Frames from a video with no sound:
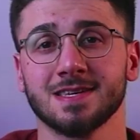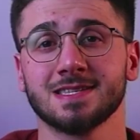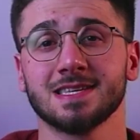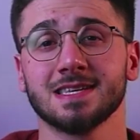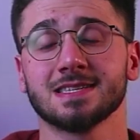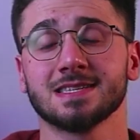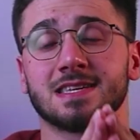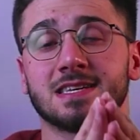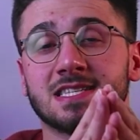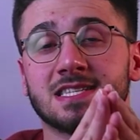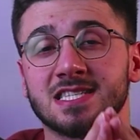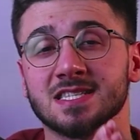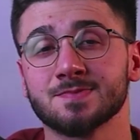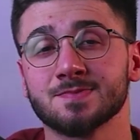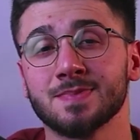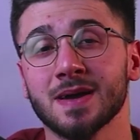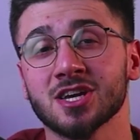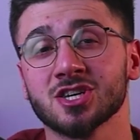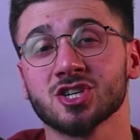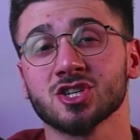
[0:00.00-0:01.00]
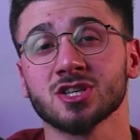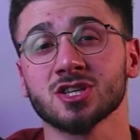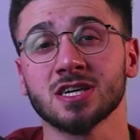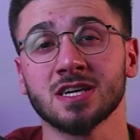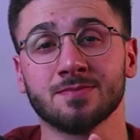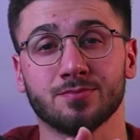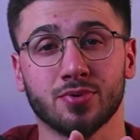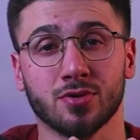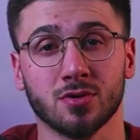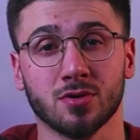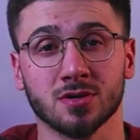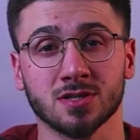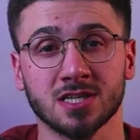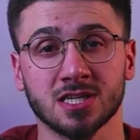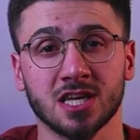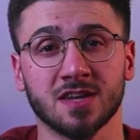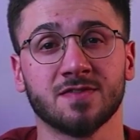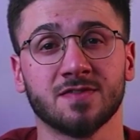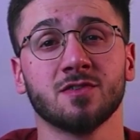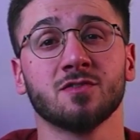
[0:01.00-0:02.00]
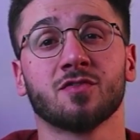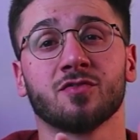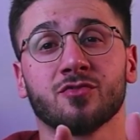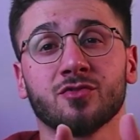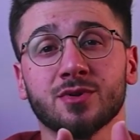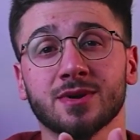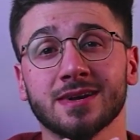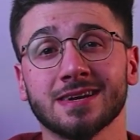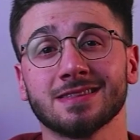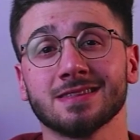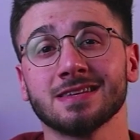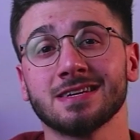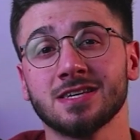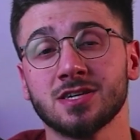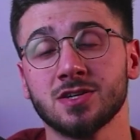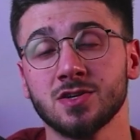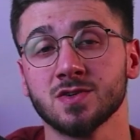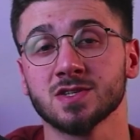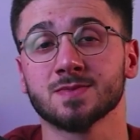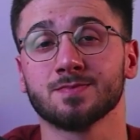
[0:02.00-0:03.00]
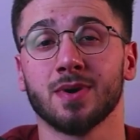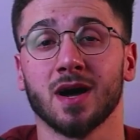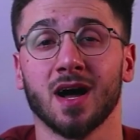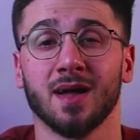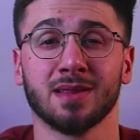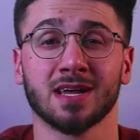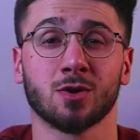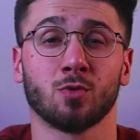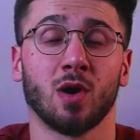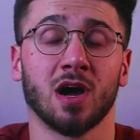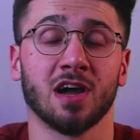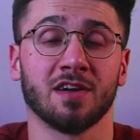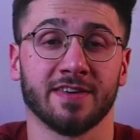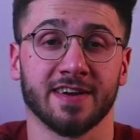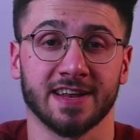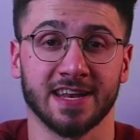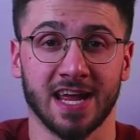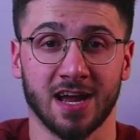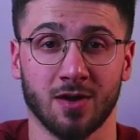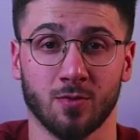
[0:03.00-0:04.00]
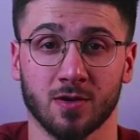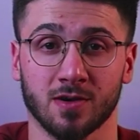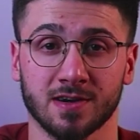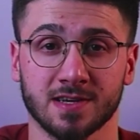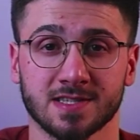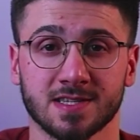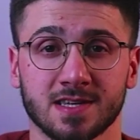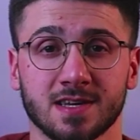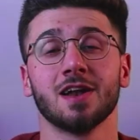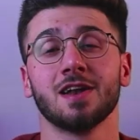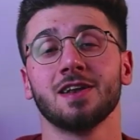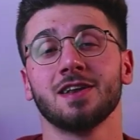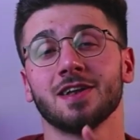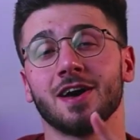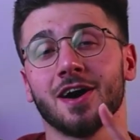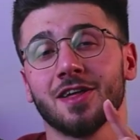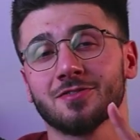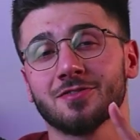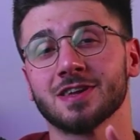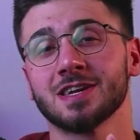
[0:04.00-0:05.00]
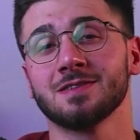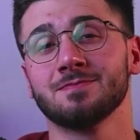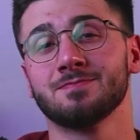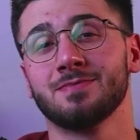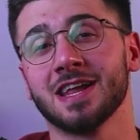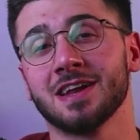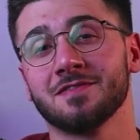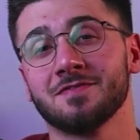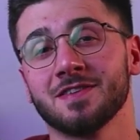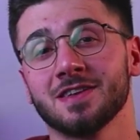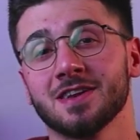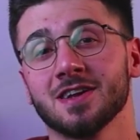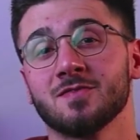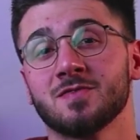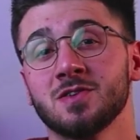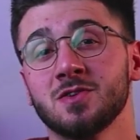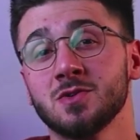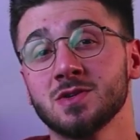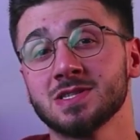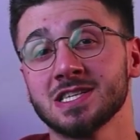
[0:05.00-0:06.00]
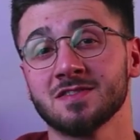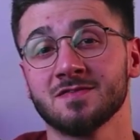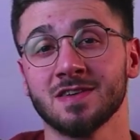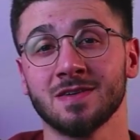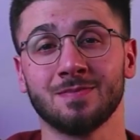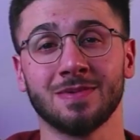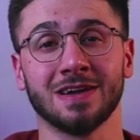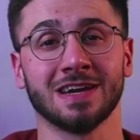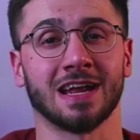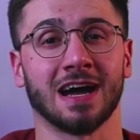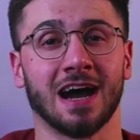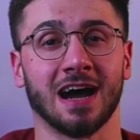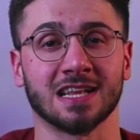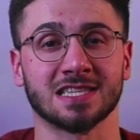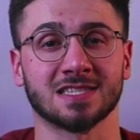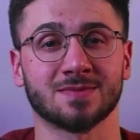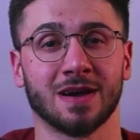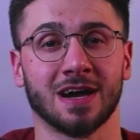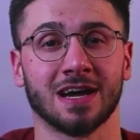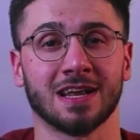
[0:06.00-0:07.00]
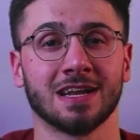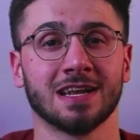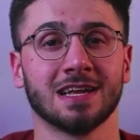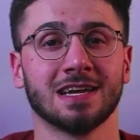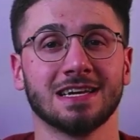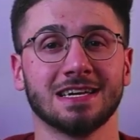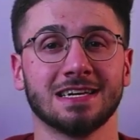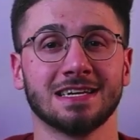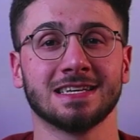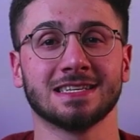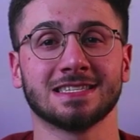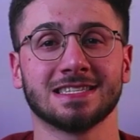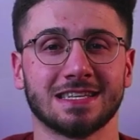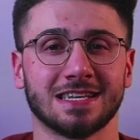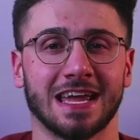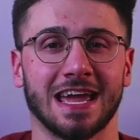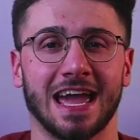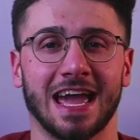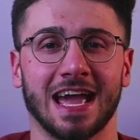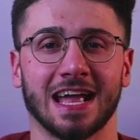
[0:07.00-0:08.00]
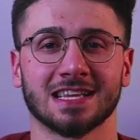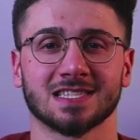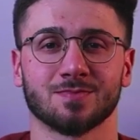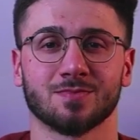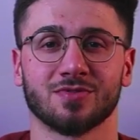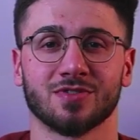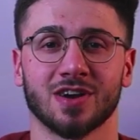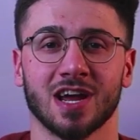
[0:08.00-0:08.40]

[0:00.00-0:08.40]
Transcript: This is especially important if you frequently use public Wi-Fi networks. Another key benefit of using V P N hotspot is enhanced